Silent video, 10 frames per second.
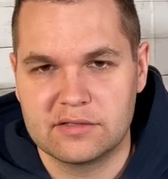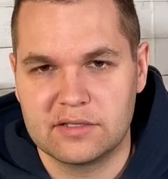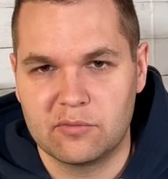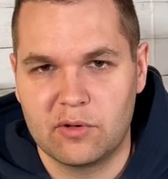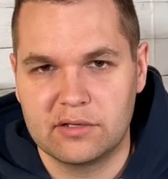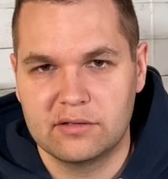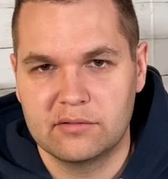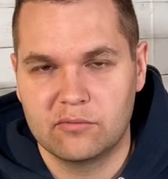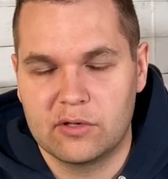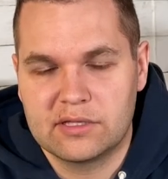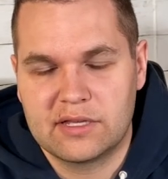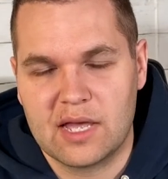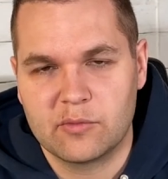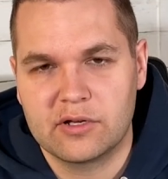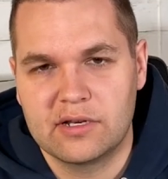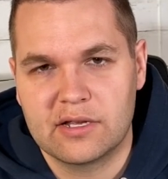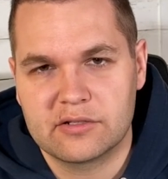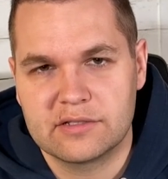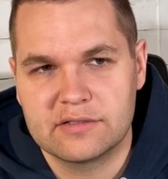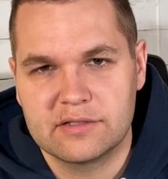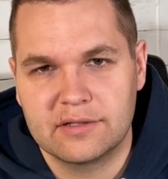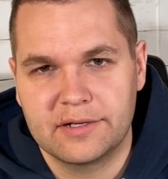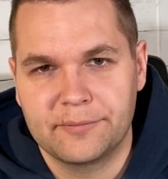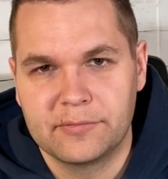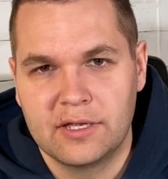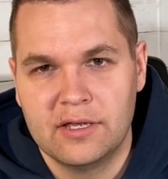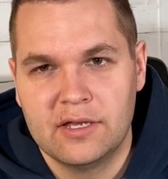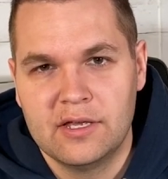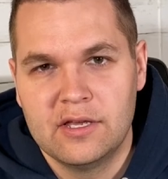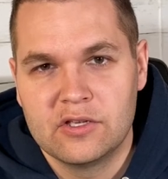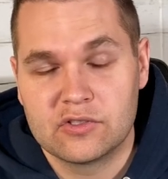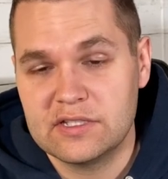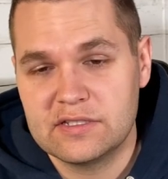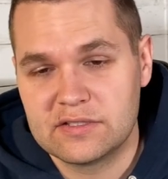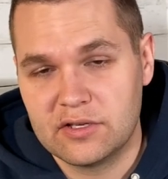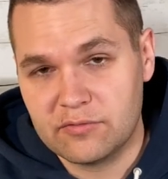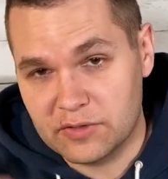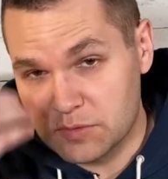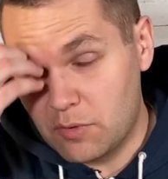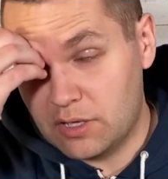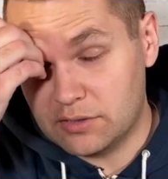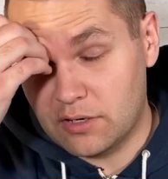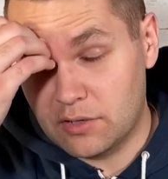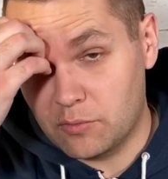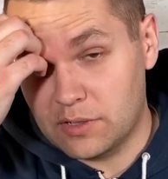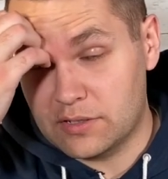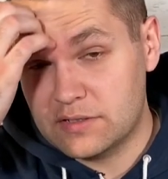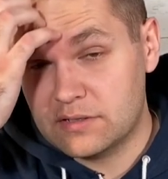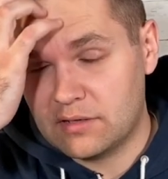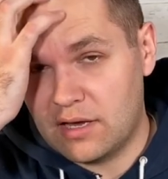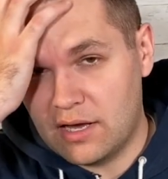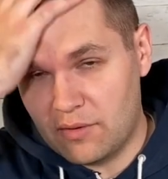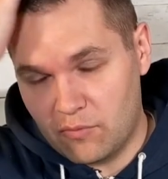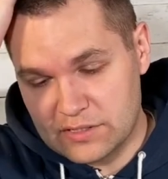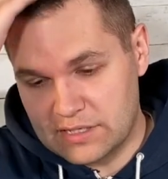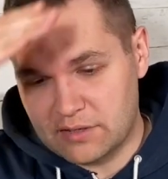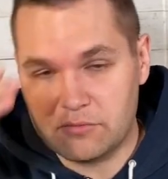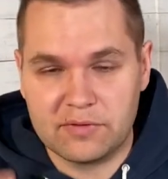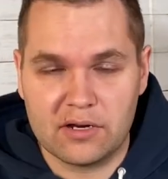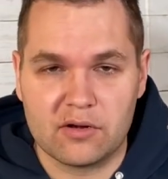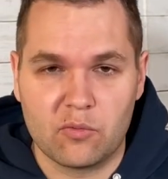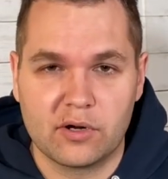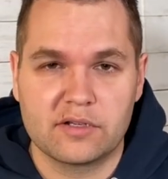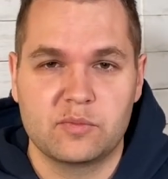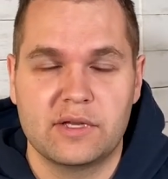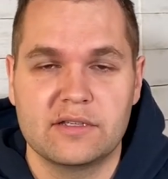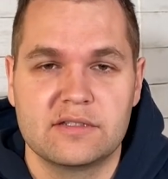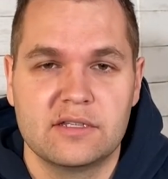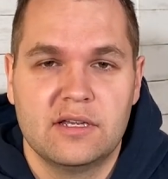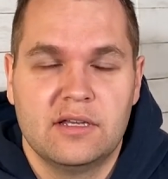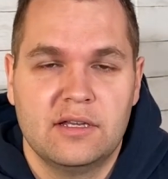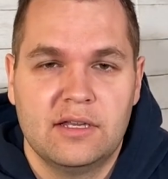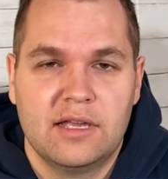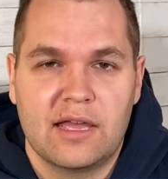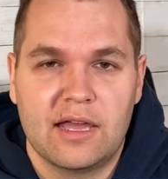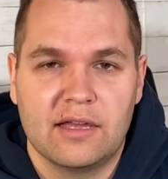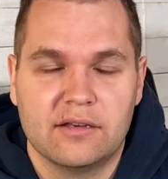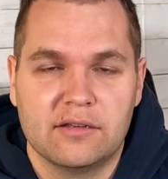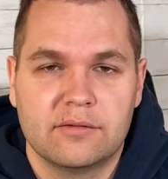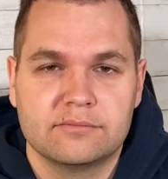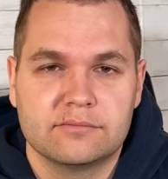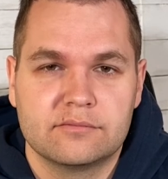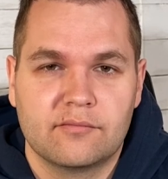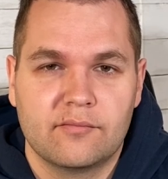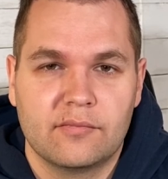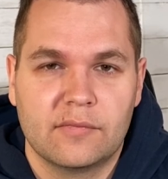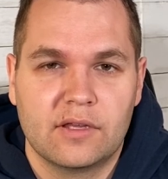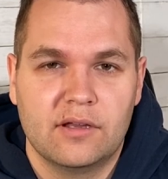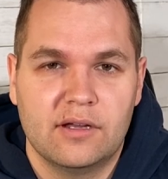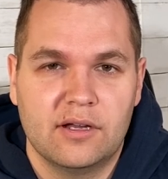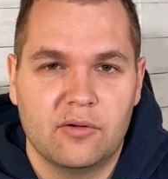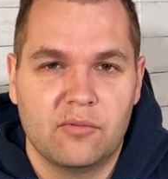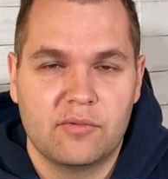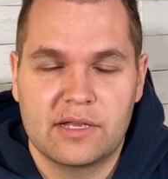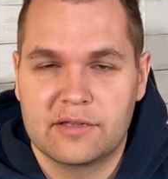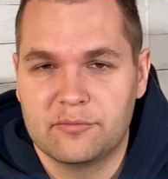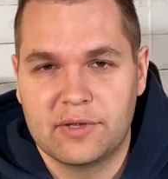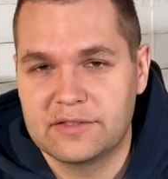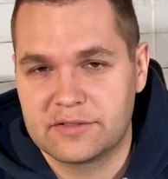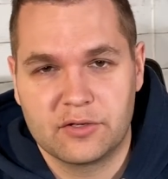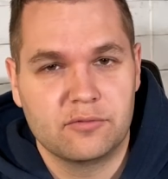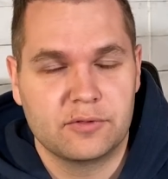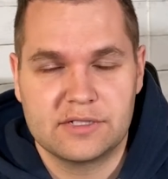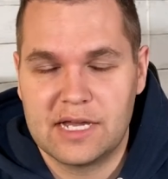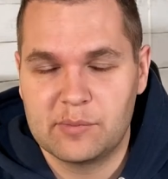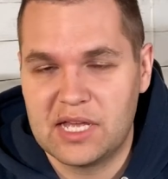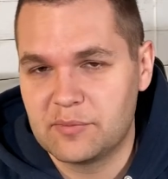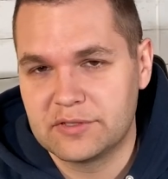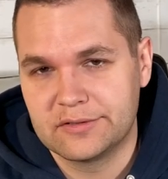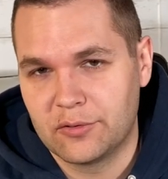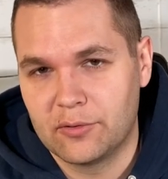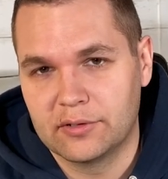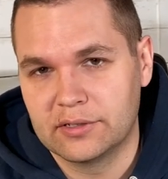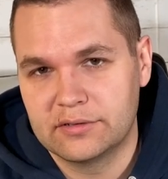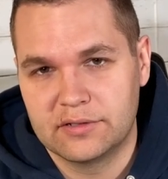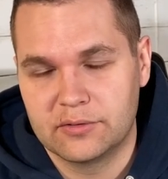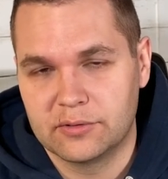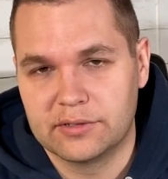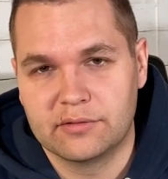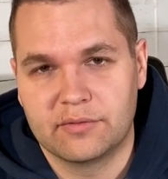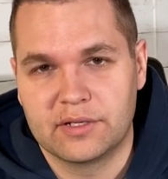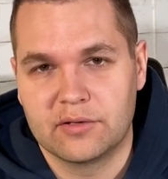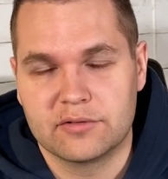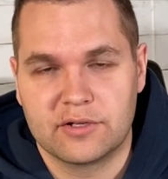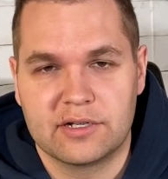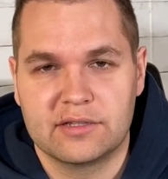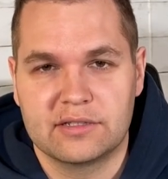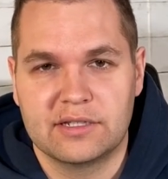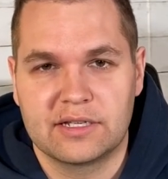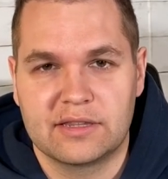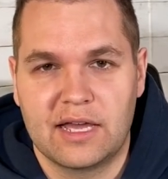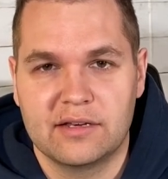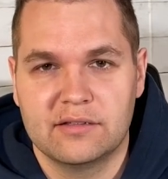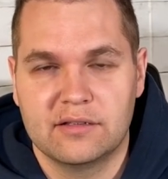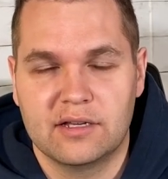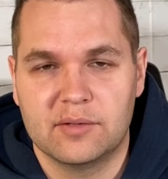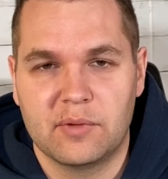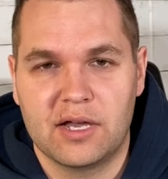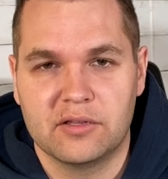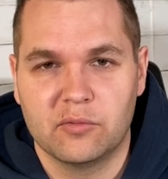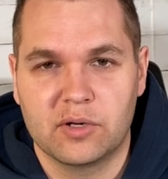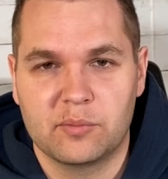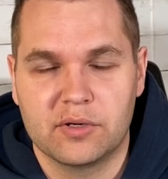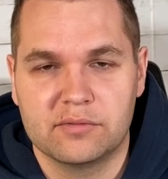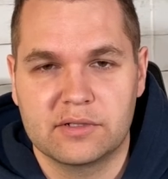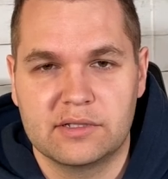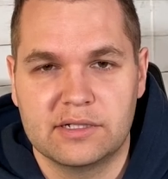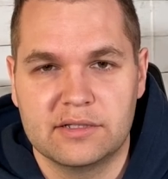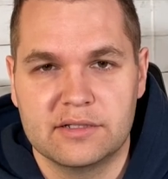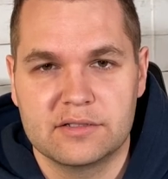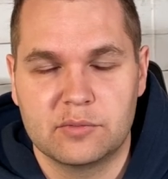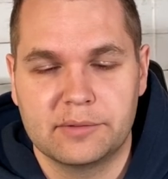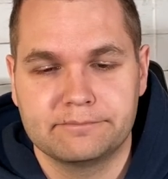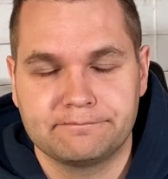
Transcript: see what, what the camera can actually see there. So this is good for smaller artworks, um, ones that can fit on a workspace and uh, it can it's good for time lapses or tutorial videos or anything like that. Um, either work perfectly in this one.